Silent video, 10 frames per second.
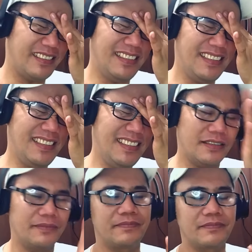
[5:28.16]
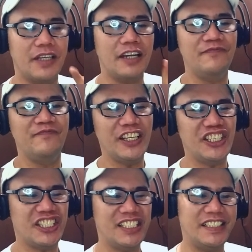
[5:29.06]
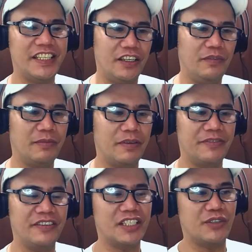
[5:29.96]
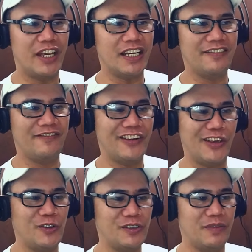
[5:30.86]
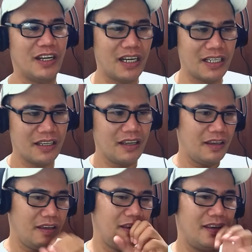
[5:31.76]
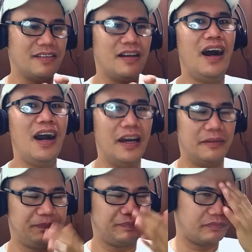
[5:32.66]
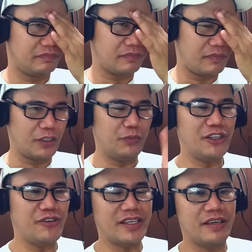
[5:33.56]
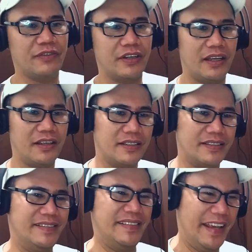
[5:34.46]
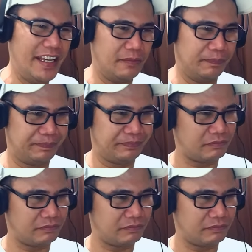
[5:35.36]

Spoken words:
I've mentioned him in my previous reaction videos because he's hot. Why do I keep forgetting his name?